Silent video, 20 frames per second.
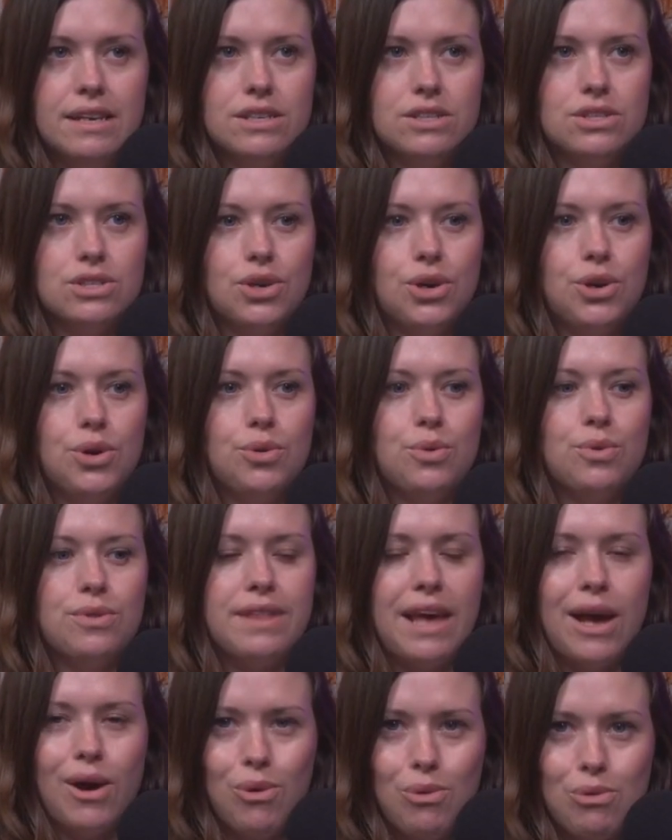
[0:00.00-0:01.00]
So
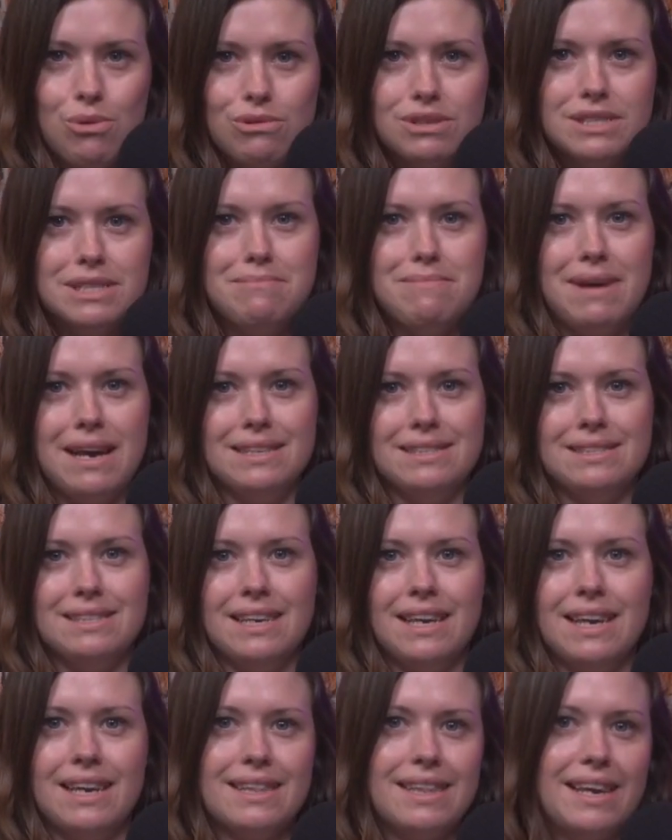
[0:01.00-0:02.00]
they're
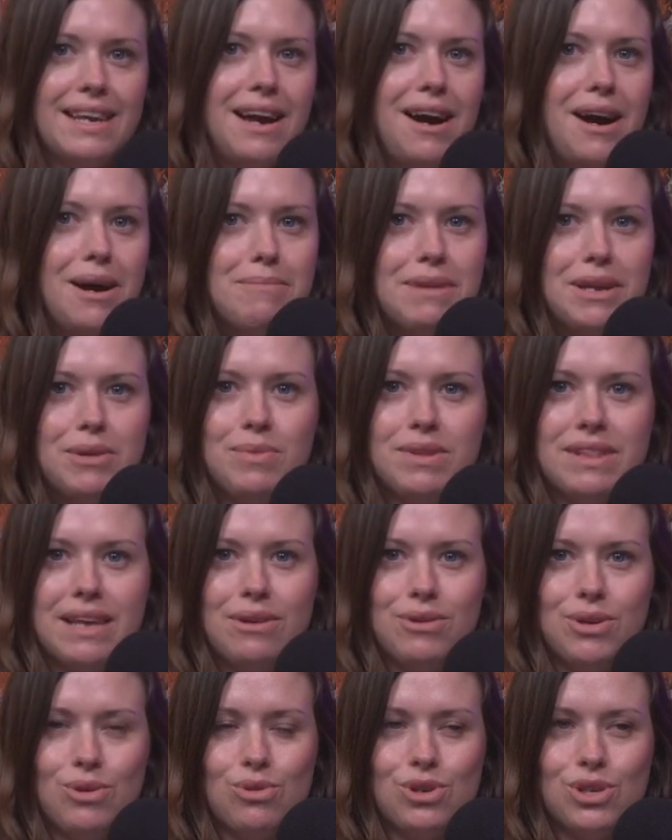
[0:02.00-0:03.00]
automatic, they come in
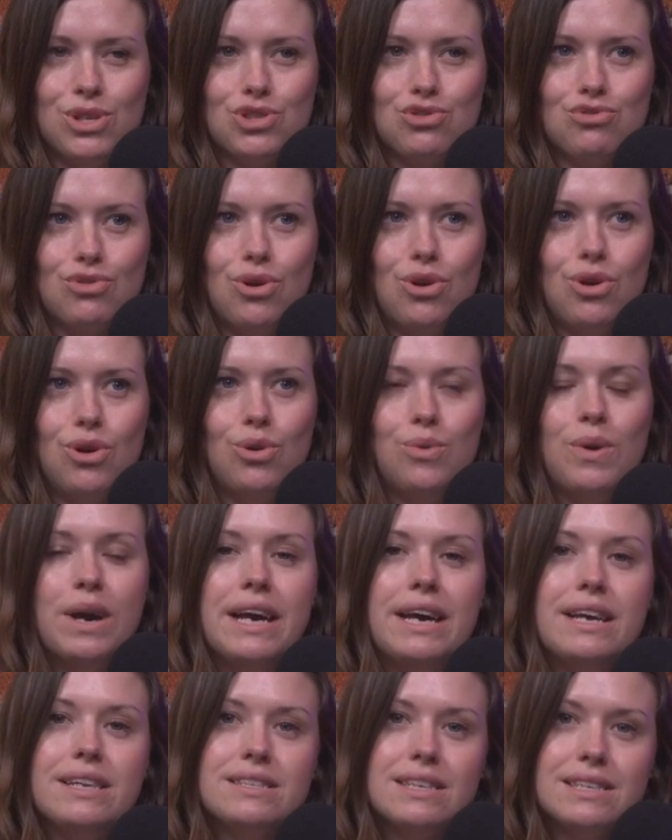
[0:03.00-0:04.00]
without your control.
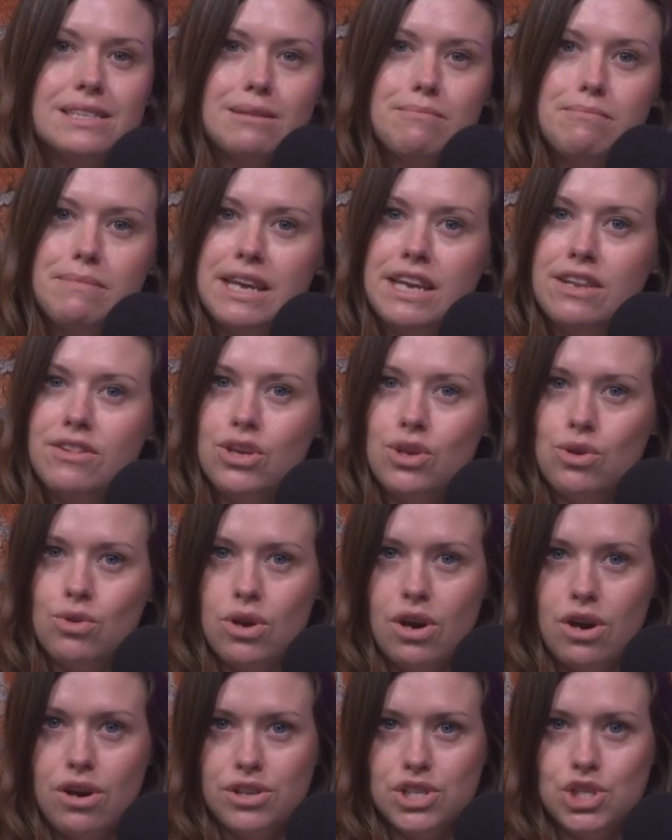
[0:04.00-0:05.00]
Doesn't mean that you
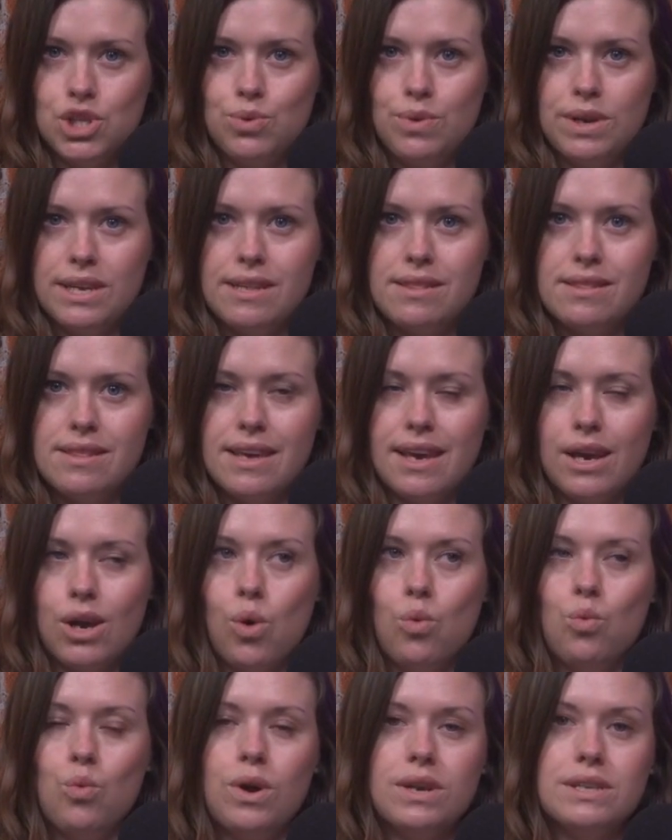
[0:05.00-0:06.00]
can't do
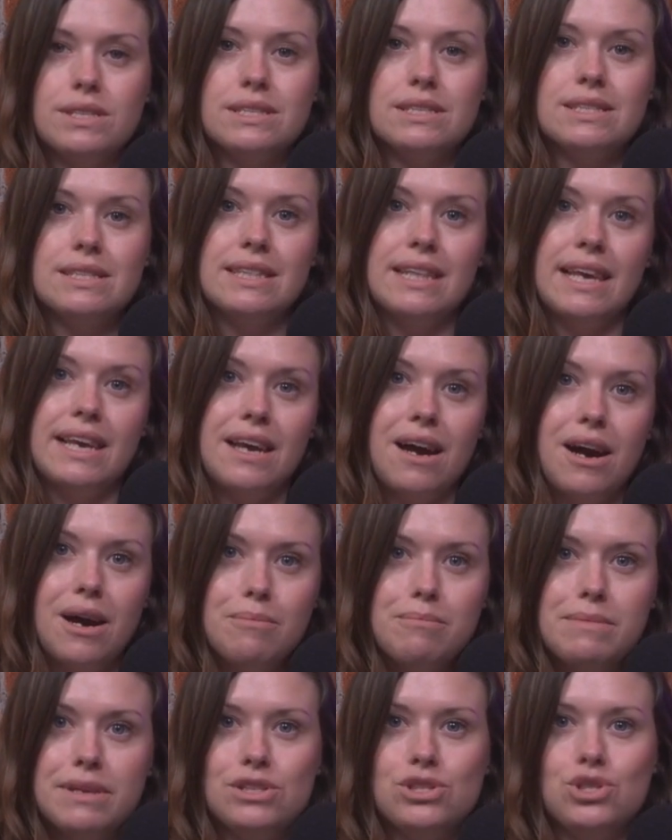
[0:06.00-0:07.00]
anything once they
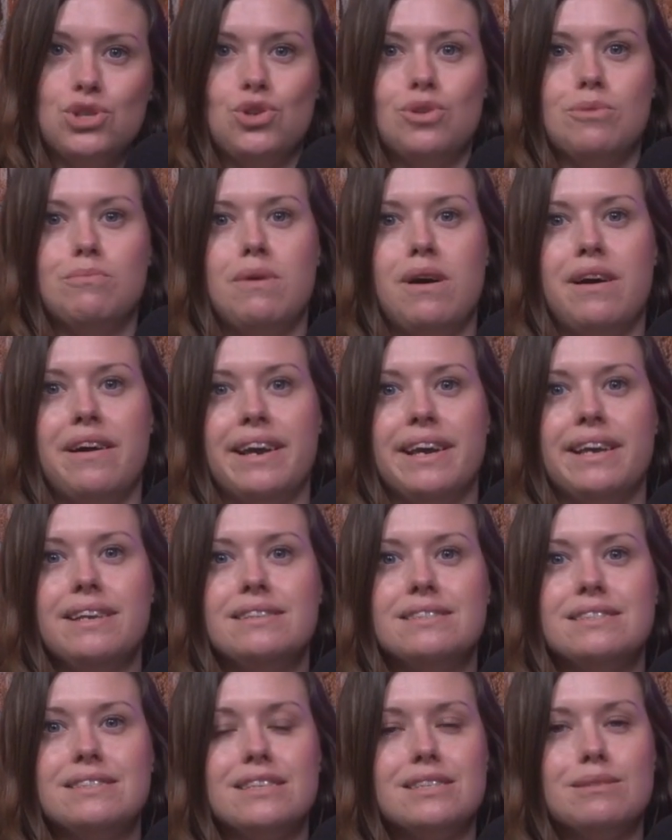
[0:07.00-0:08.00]
come into your
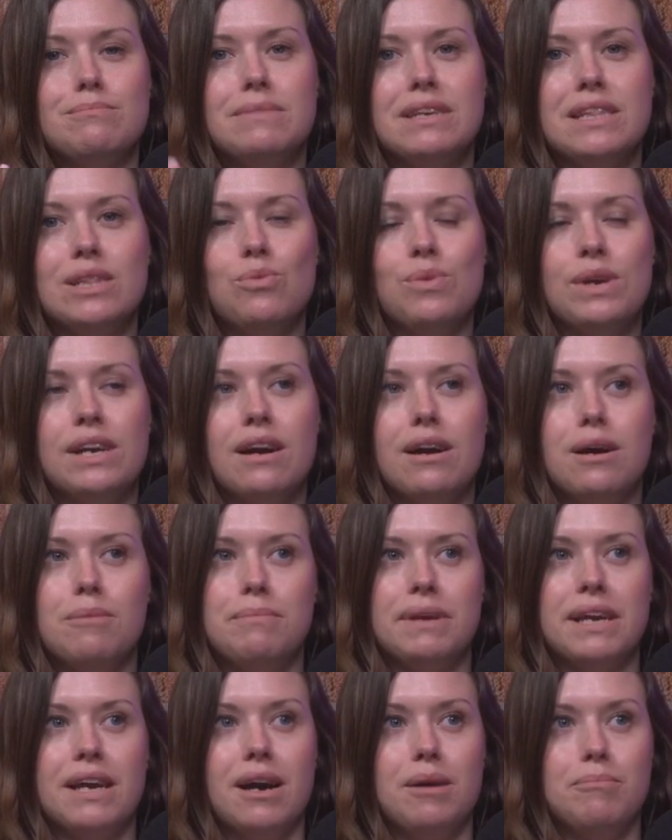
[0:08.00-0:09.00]
mind. Doesn't mean that we can't
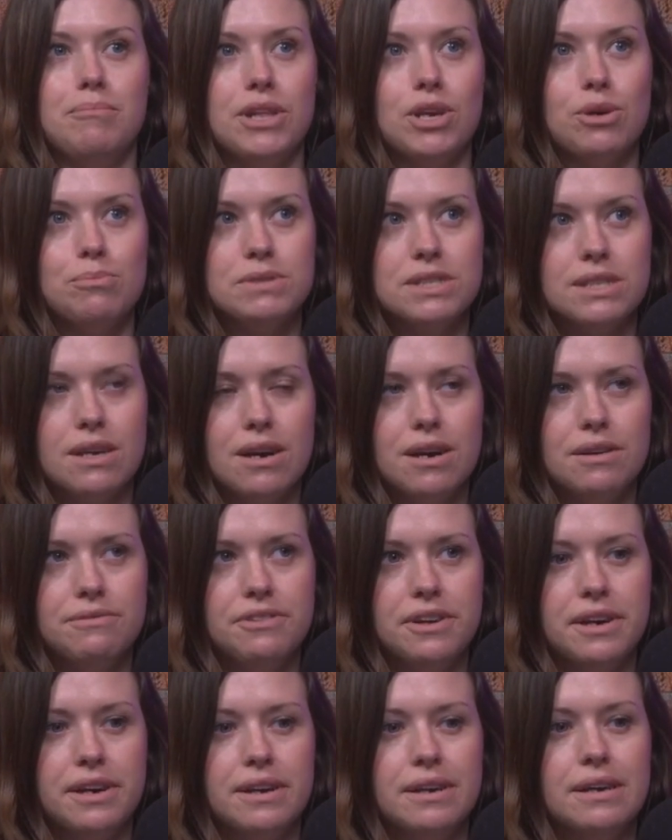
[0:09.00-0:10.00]
become the
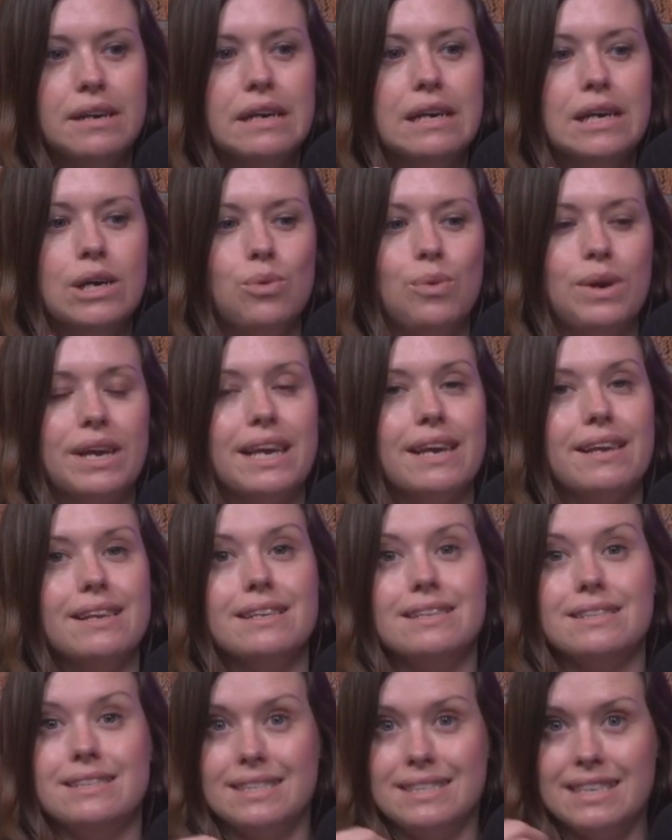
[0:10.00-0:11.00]
observer, we
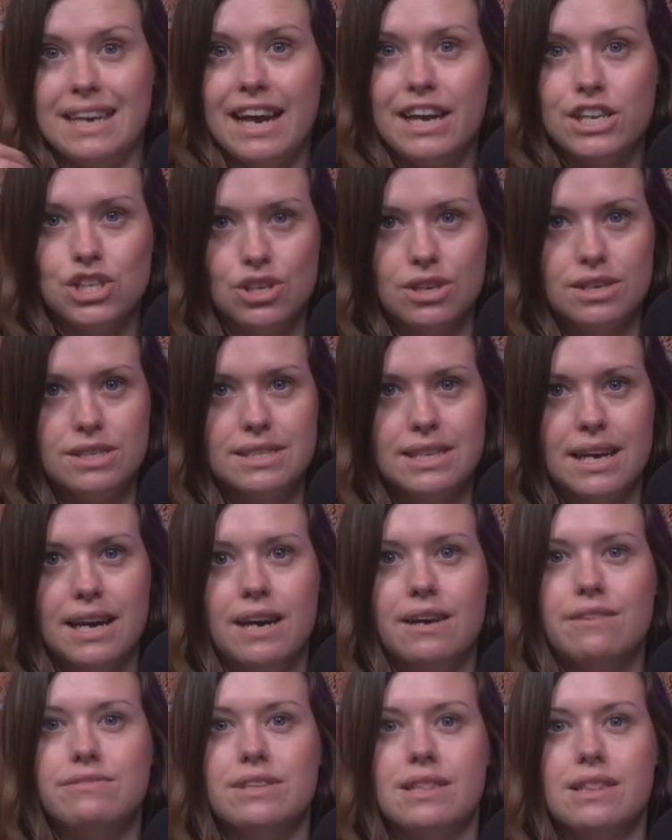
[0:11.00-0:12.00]
can detach
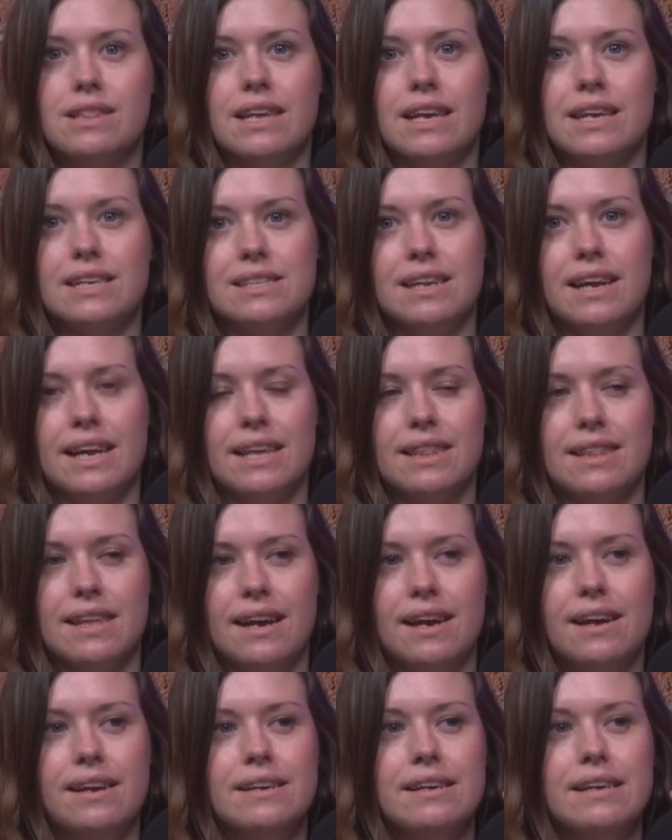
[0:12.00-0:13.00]
ourselves and things like
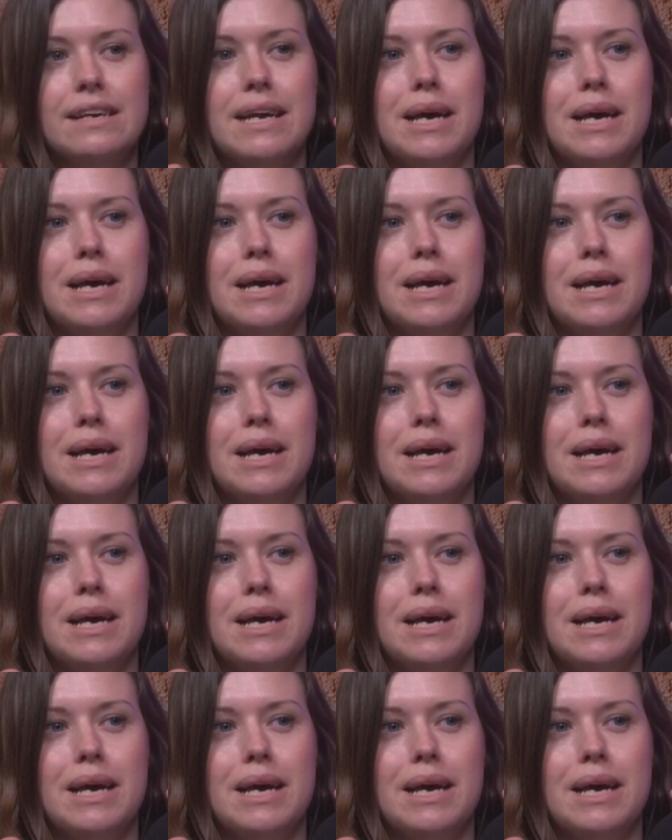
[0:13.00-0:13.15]
that.